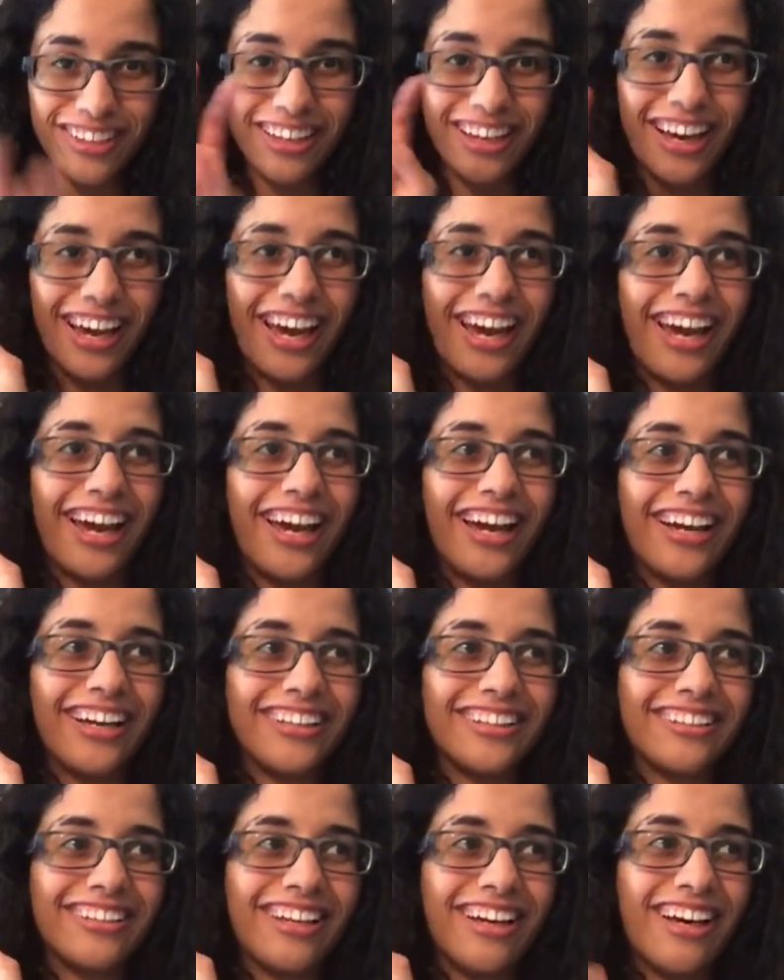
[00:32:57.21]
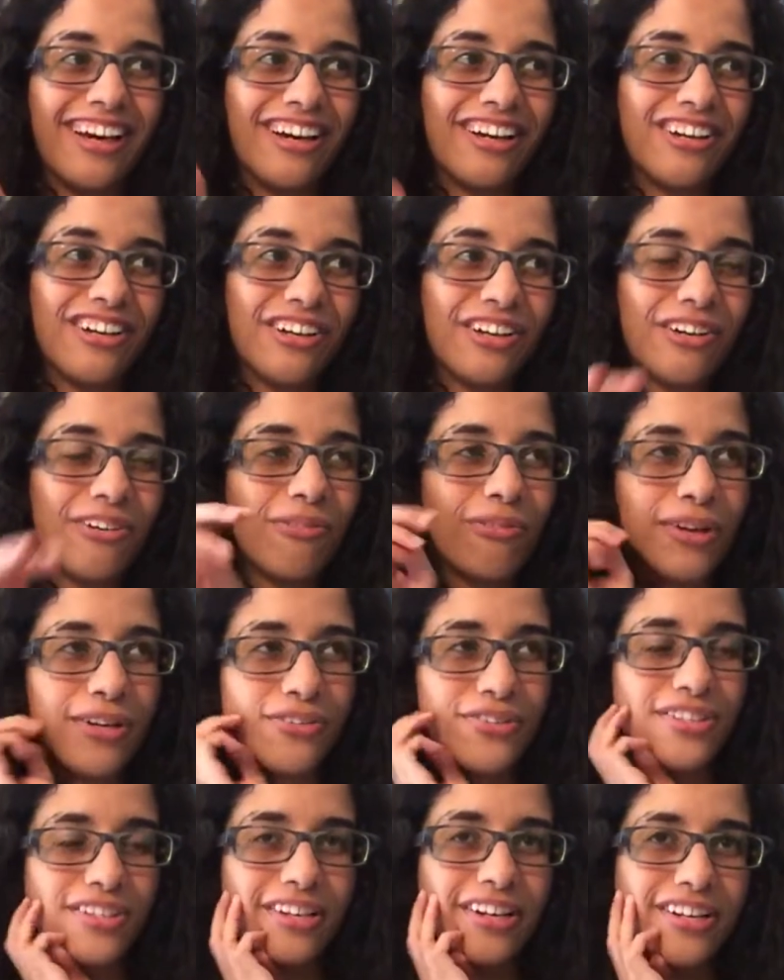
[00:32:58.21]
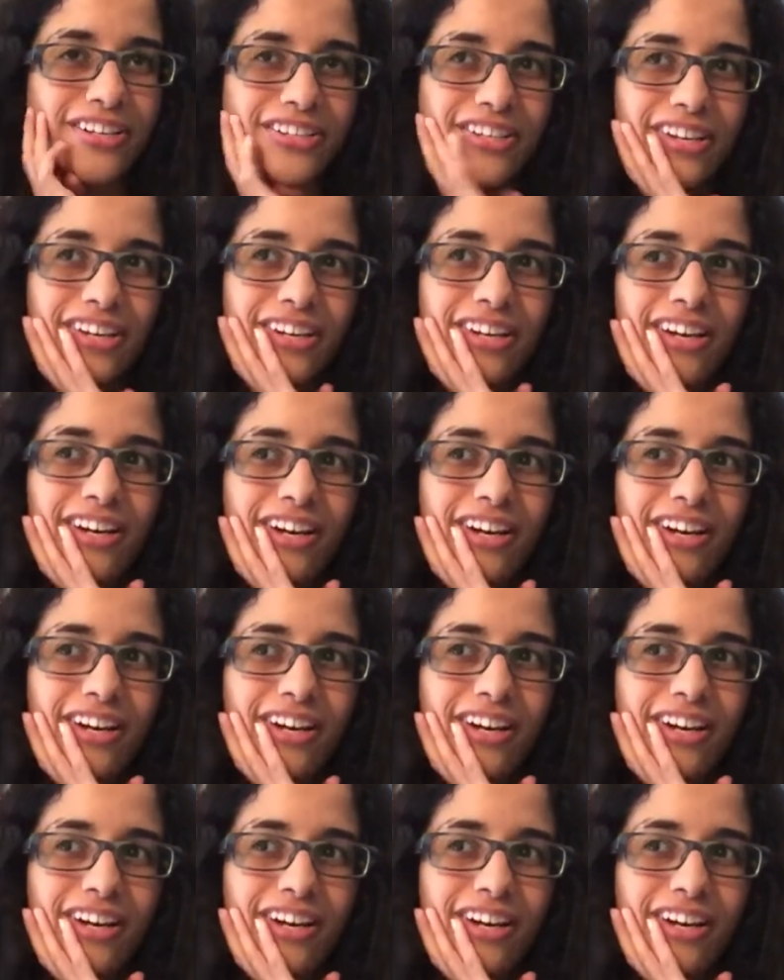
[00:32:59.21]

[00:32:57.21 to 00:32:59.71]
and what else did I say?